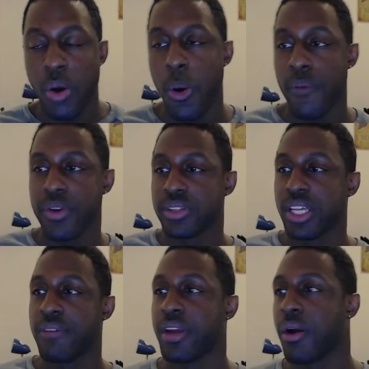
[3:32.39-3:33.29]
Or if you just
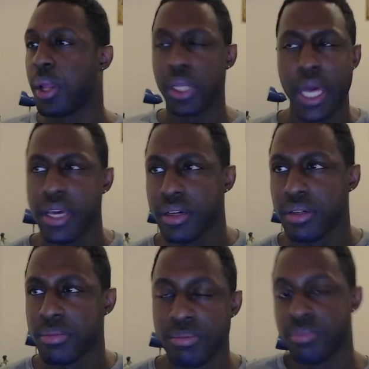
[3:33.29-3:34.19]
live near a lake,
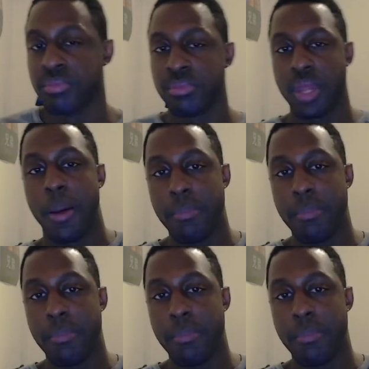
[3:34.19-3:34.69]
a